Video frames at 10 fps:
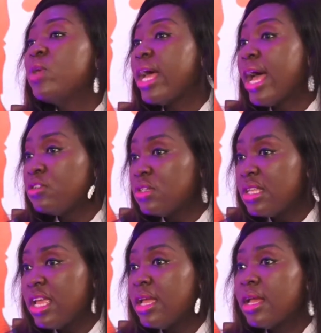when I had
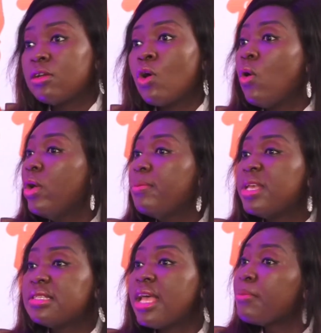to call him
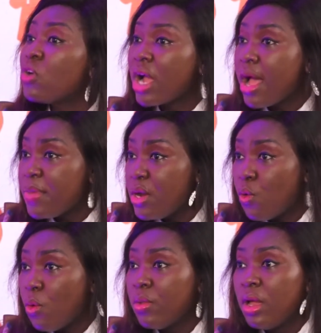and say, I'm not coming
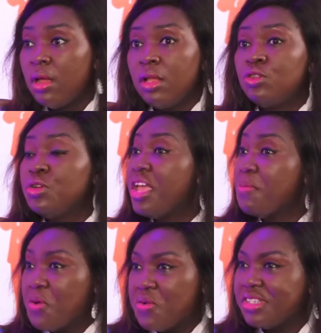home to
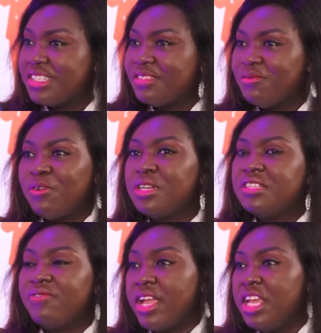Cape Coast for
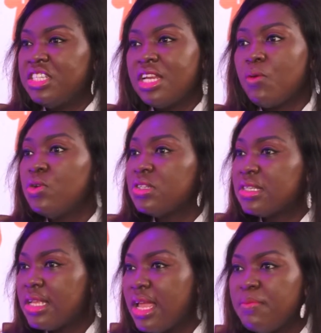this vacation, I want to
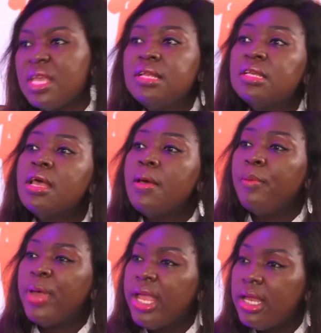stay, me
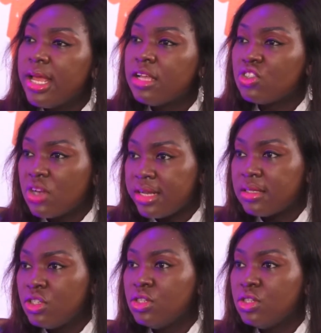paying extra